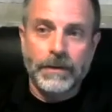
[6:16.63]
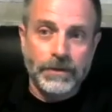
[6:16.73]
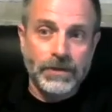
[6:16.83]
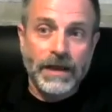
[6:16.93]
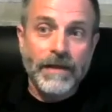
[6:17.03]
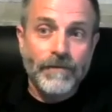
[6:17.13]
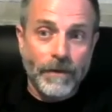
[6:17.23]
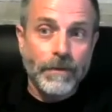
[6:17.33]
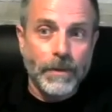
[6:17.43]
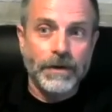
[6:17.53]
save
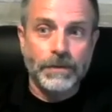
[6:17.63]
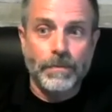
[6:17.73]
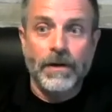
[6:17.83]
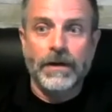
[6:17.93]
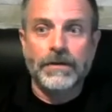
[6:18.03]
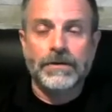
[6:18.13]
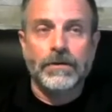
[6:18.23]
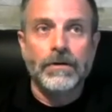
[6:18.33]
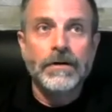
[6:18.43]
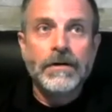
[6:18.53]
everybody's butt.
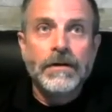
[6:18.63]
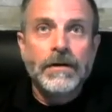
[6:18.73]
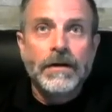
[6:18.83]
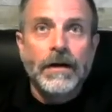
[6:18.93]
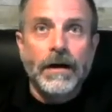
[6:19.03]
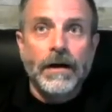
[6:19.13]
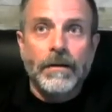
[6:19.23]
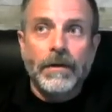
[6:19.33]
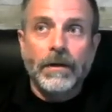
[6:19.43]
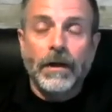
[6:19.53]
So um,